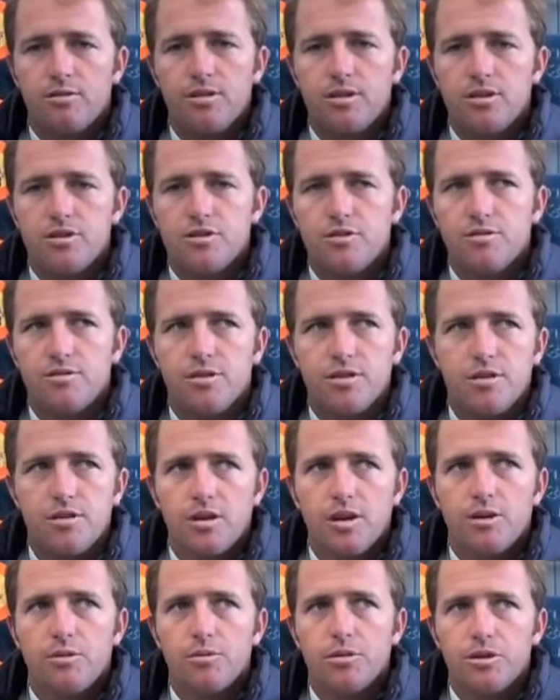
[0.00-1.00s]
issues that
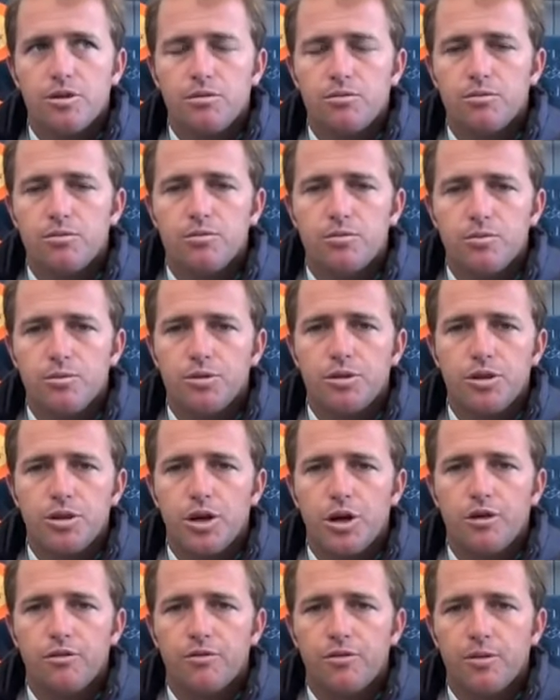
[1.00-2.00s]
you get when
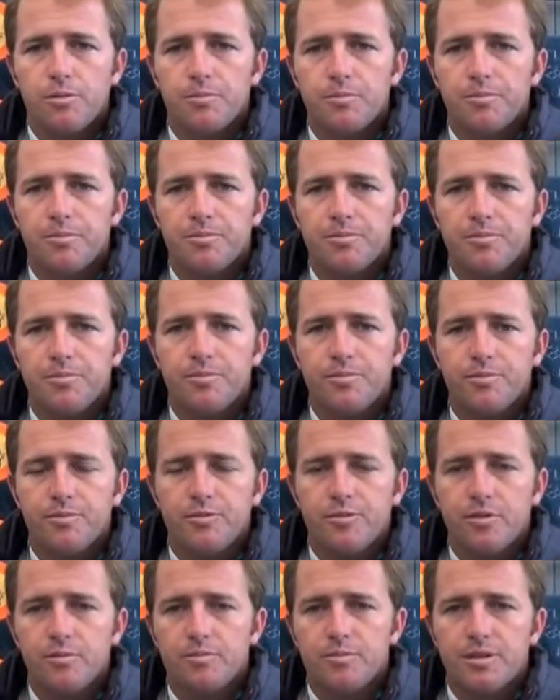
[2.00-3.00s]
you go from
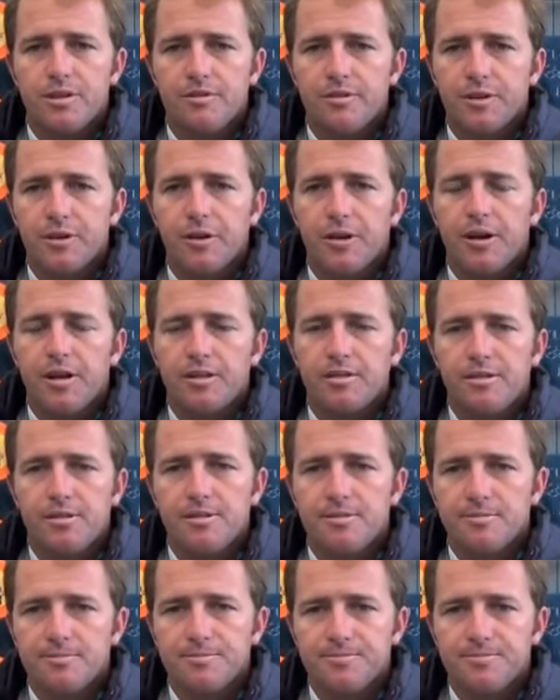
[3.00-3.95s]
different grains.